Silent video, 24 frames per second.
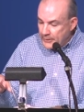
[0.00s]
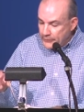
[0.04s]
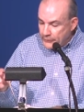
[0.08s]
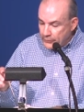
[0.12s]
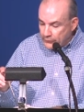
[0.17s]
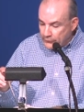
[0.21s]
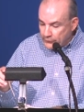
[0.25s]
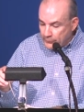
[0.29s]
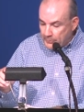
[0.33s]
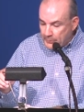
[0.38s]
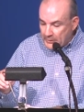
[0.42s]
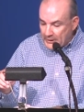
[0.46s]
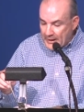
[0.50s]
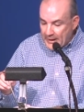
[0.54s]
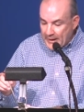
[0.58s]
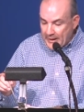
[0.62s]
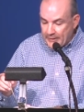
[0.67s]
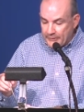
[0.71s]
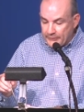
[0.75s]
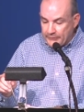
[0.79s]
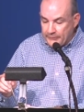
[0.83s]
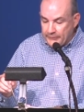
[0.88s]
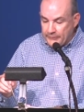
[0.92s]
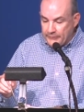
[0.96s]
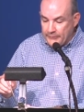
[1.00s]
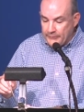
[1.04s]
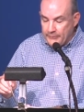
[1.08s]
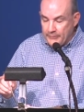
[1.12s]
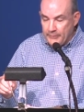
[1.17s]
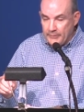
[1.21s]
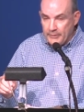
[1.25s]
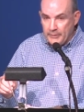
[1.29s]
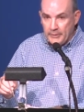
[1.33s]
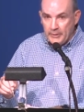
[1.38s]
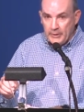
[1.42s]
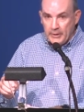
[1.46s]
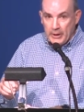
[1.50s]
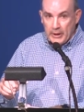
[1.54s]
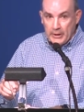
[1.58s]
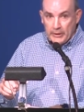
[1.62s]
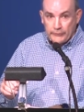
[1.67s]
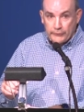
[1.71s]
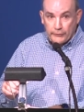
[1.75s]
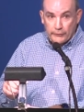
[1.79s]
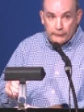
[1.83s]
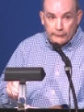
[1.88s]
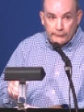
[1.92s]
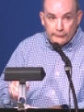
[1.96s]
There's a place
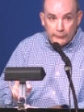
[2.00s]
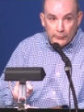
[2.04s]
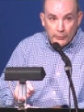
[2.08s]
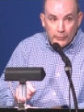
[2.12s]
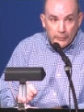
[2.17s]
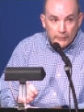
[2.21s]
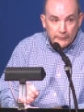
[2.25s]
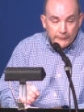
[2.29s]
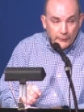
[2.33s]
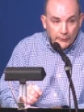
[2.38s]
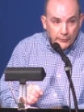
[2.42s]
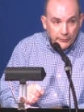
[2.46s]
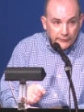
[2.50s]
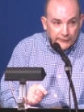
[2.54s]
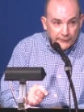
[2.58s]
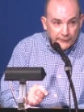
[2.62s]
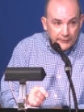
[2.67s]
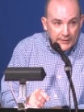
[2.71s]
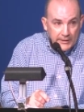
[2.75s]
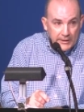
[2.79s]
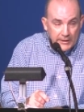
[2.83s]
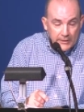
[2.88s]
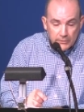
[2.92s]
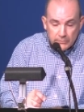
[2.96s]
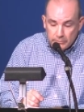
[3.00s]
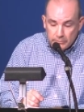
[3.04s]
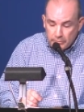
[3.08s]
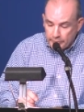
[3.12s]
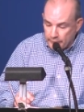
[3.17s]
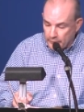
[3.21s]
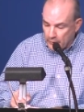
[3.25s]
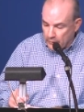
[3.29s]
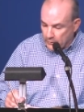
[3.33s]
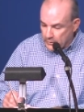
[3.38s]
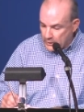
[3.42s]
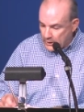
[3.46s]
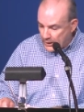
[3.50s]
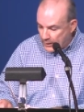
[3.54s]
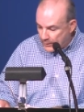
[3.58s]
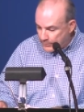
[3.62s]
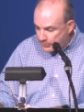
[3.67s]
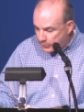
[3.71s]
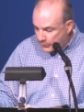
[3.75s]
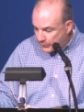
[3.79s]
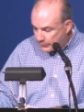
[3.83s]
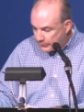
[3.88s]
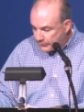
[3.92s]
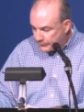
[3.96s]
to serve our singles, our
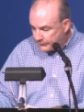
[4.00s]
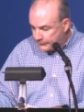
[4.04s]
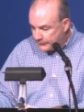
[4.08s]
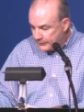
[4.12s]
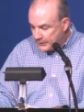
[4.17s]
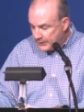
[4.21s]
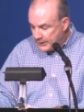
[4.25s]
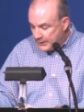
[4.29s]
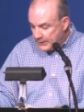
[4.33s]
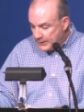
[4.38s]
couples,